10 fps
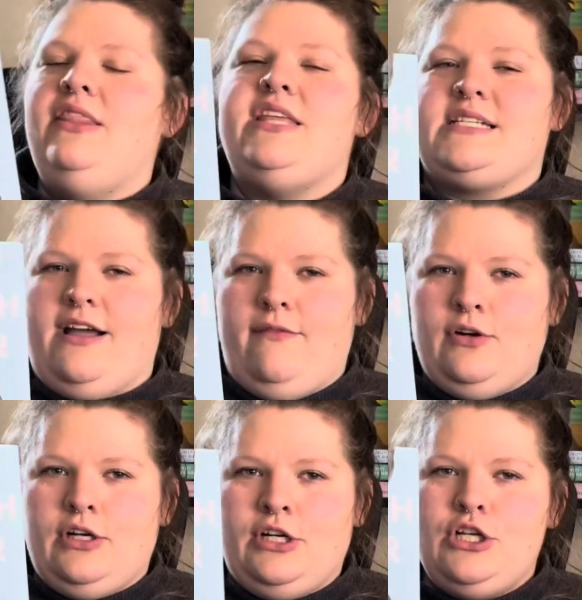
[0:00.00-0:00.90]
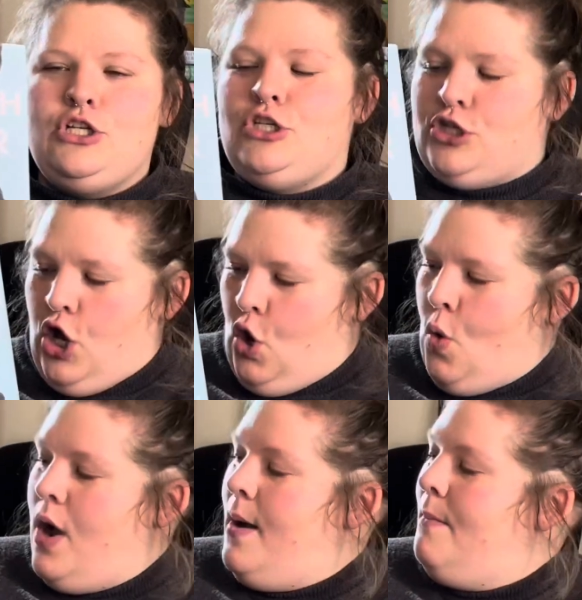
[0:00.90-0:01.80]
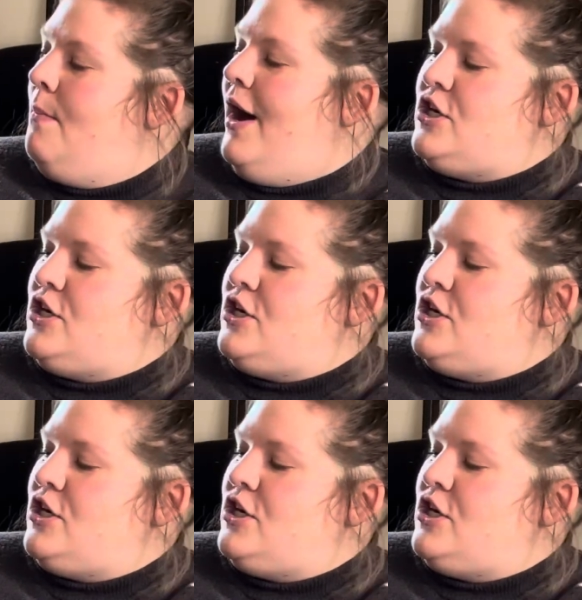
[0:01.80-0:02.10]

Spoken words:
this cover so much.